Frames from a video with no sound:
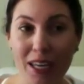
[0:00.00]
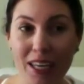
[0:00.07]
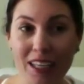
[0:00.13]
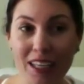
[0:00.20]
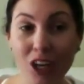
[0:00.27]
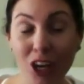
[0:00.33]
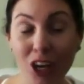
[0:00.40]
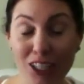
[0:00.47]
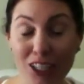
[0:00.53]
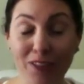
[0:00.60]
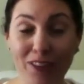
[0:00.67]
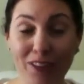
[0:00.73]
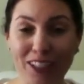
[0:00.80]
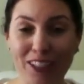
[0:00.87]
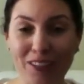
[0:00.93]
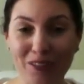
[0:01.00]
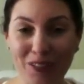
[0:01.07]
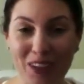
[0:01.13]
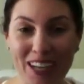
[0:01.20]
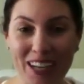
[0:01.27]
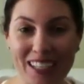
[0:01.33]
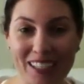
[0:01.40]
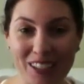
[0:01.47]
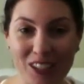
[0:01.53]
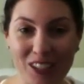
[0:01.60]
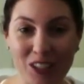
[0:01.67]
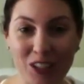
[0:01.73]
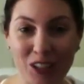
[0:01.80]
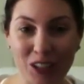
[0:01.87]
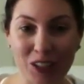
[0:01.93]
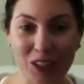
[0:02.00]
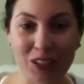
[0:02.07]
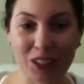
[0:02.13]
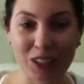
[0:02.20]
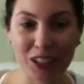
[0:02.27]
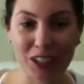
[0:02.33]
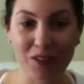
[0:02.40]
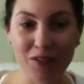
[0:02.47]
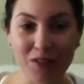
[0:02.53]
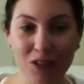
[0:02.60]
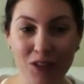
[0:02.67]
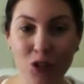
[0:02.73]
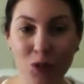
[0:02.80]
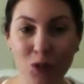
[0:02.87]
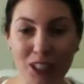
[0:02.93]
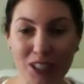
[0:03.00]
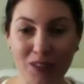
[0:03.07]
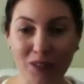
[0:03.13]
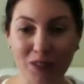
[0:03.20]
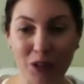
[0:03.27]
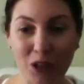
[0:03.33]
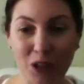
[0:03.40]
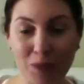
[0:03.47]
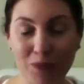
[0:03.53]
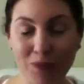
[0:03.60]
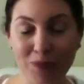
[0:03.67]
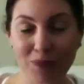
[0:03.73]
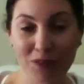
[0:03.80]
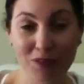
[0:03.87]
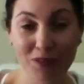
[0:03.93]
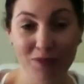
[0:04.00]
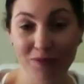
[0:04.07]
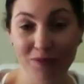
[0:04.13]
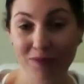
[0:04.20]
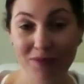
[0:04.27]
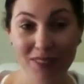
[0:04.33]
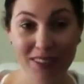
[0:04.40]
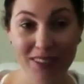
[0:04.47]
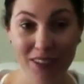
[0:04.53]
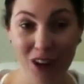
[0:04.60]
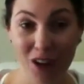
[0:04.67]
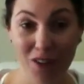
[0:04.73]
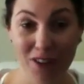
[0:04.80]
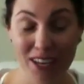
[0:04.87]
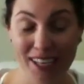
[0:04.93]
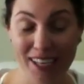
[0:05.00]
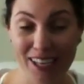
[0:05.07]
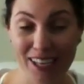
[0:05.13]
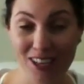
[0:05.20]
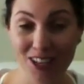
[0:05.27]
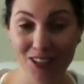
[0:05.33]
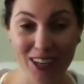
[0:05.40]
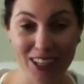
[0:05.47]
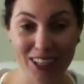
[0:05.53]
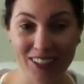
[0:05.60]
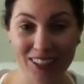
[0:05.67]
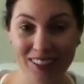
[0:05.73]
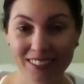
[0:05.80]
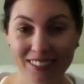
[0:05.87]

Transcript: cost-effective ways to kind of transform all vacation rentals.